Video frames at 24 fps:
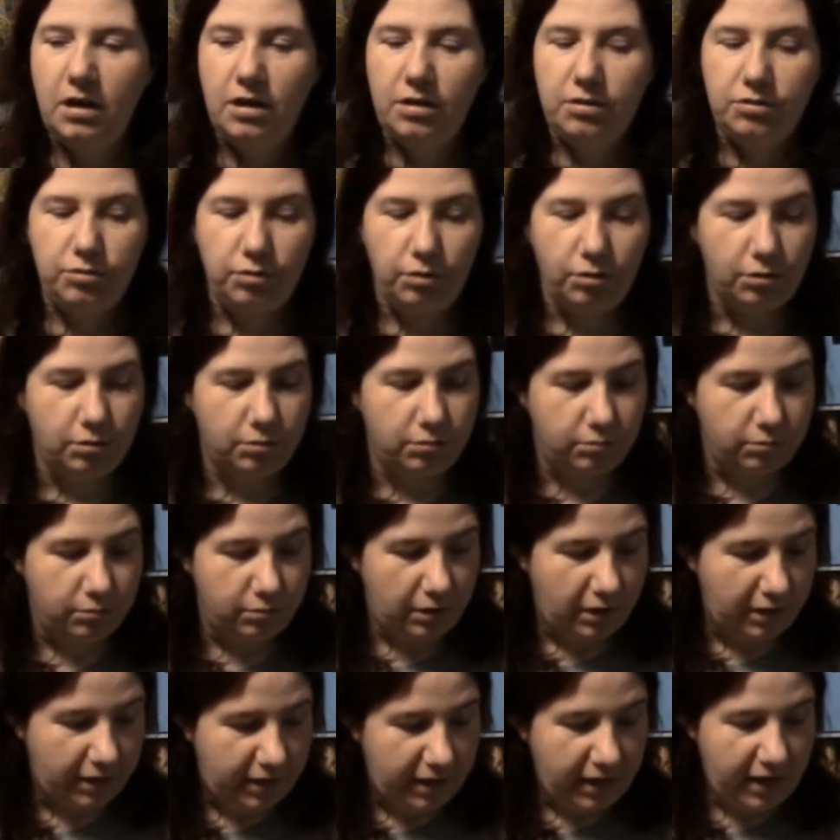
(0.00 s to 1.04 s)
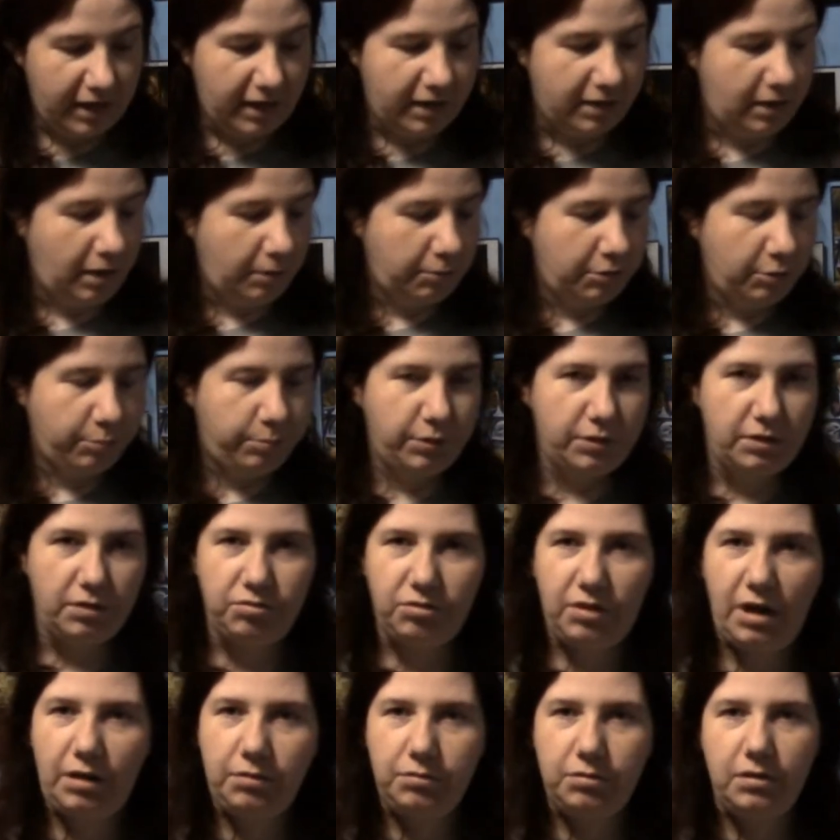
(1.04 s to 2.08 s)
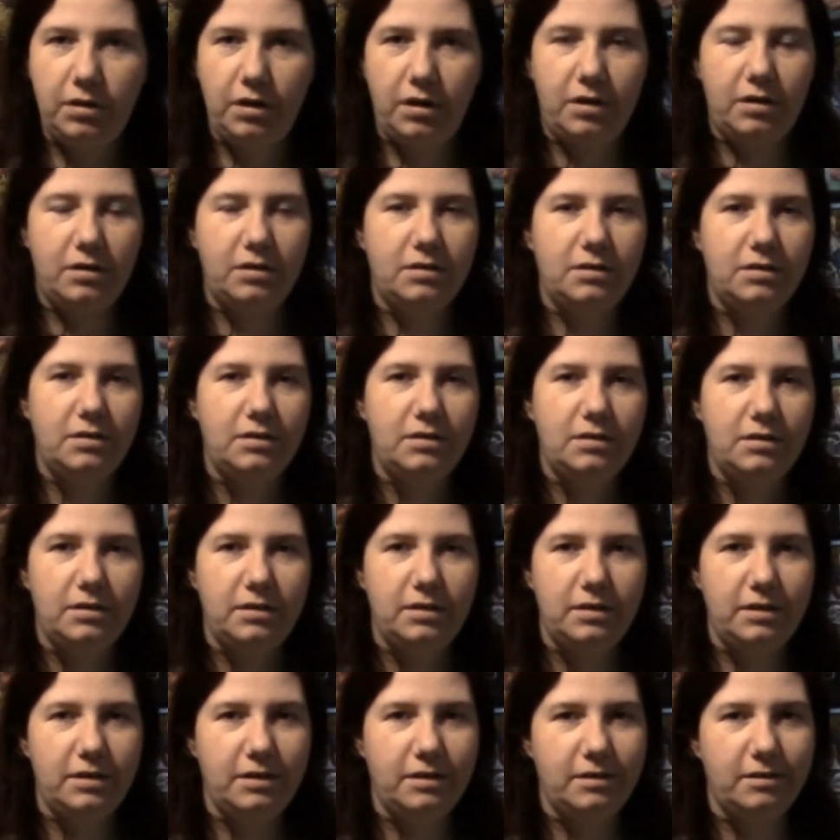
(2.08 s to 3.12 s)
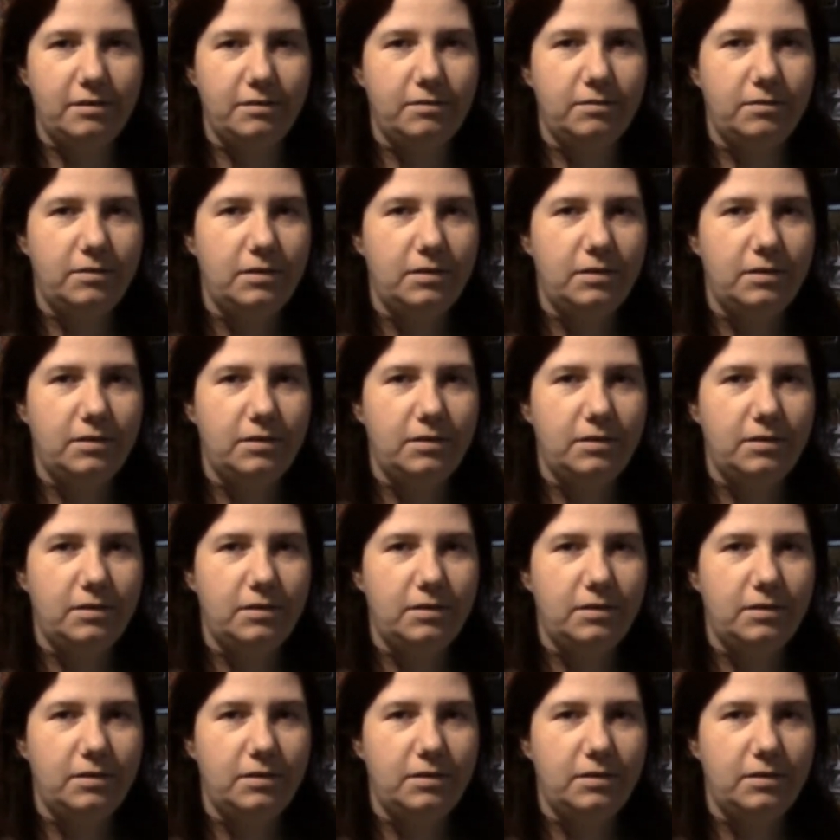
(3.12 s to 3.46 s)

So again, I'm going to put this out there, you know,